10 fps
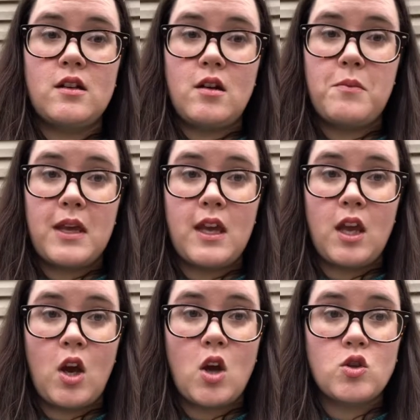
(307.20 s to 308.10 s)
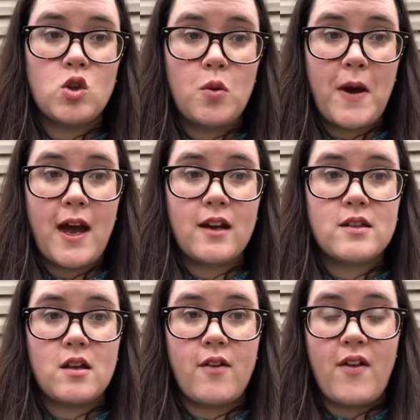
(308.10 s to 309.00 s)
up being two
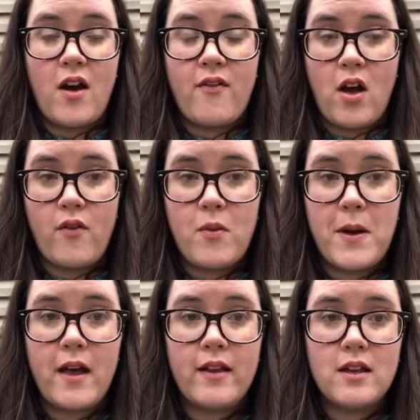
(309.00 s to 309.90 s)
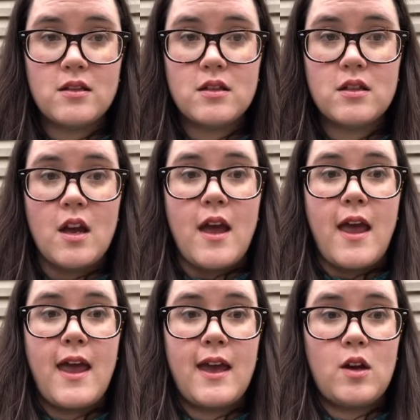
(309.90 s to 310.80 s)
bags of alfalfa pellets
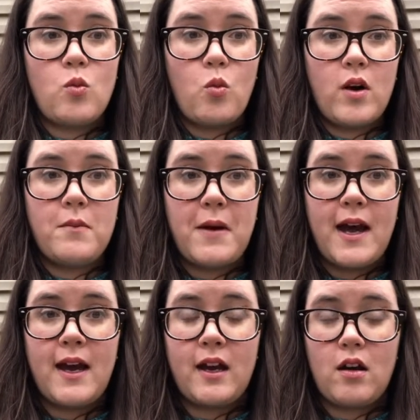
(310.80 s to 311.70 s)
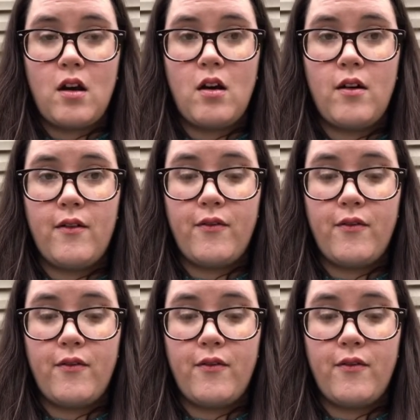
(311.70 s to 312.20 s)
and one bag of